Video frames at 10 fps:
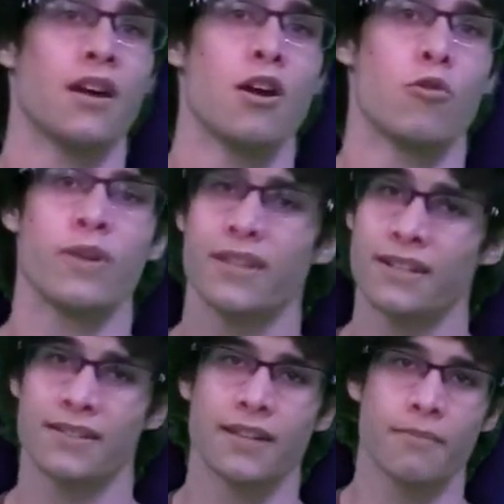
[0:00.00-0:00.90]
with
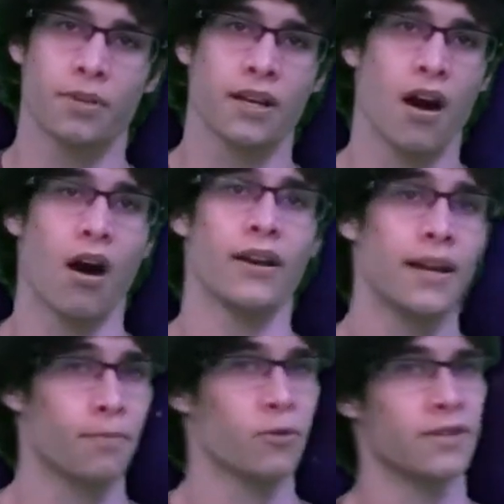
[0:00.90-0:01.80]
an assembly on
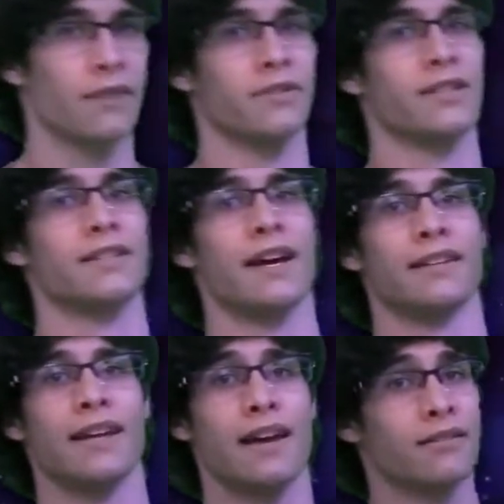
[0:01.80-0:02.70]
April 17th
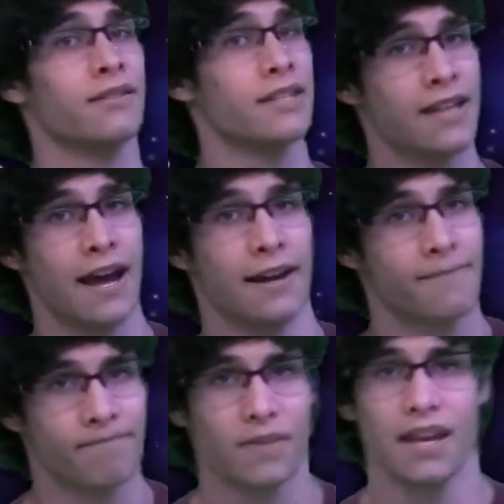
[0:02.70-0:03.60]
at the end of the day.
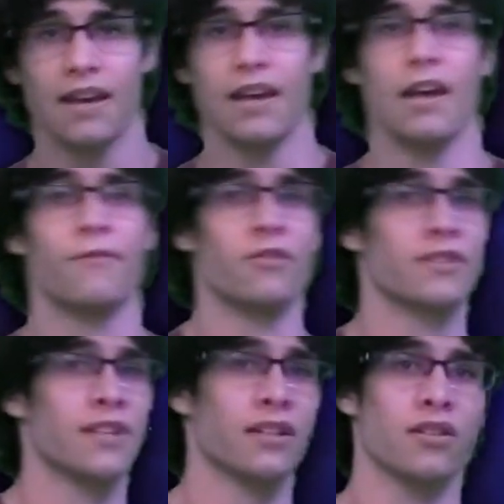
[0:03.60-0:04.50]
If you're
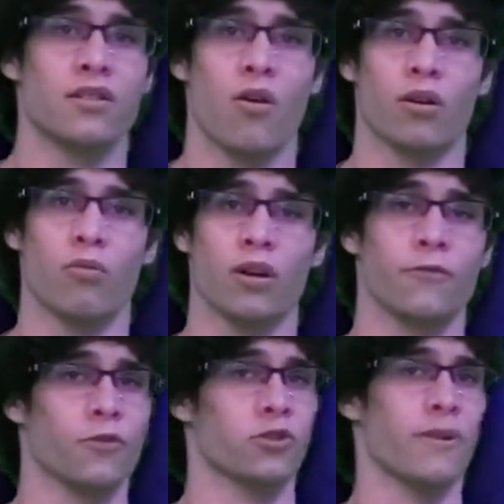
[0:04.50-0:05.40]
excited to go on a
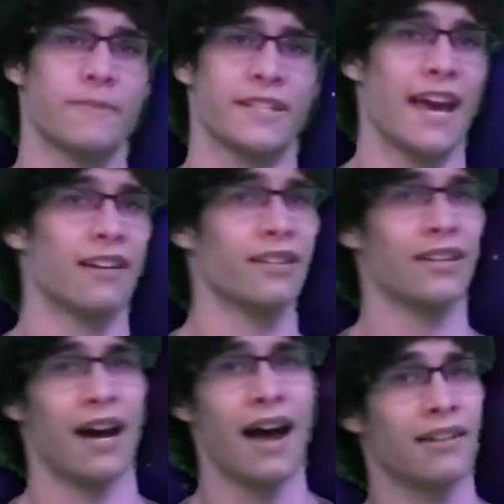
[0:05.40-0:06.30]
wonderful trip to
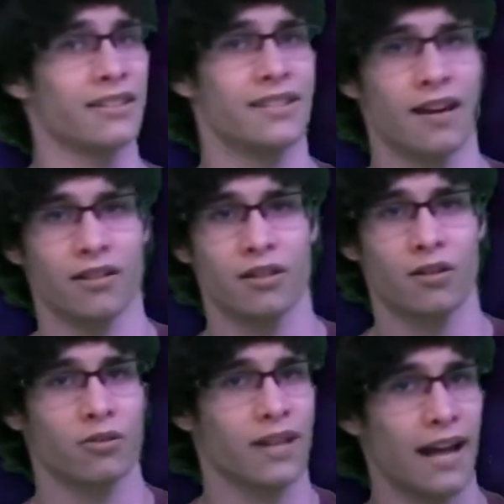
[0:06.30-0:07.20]
Catalina Island down in
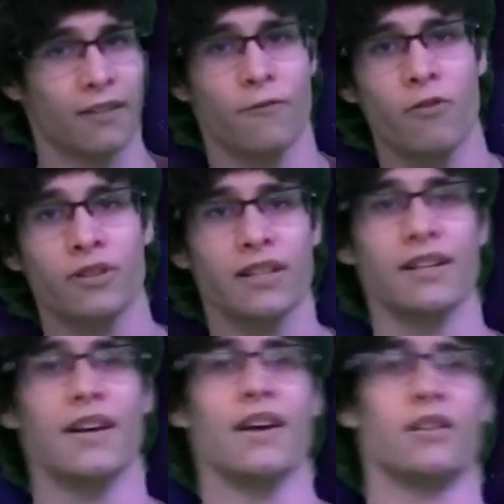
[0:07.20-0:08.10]
good old
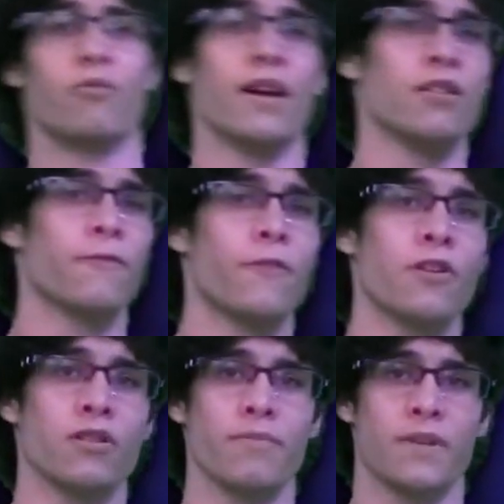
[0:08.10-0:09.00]
California, then wait no
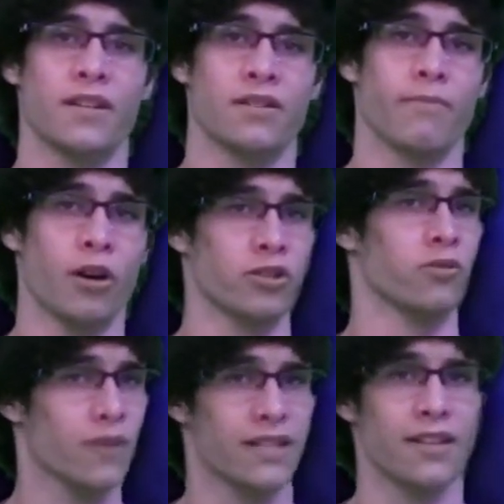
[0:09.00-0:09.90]
further because March
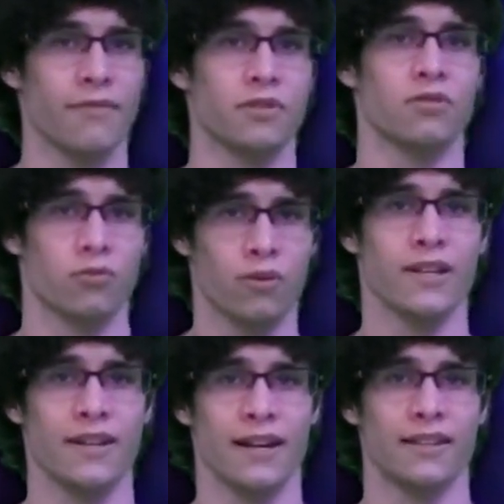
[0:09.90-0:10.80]
27th through
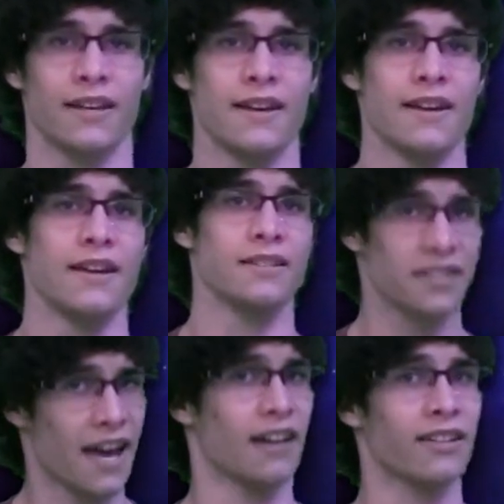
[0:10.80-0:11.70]
29th is
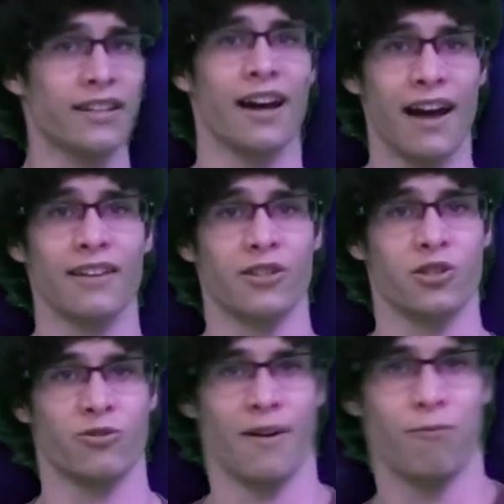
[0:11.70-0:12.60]
the Catalina Island
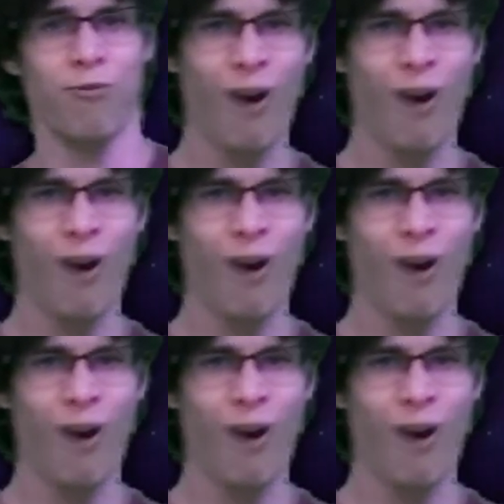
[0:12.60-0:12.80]
trip. Woo!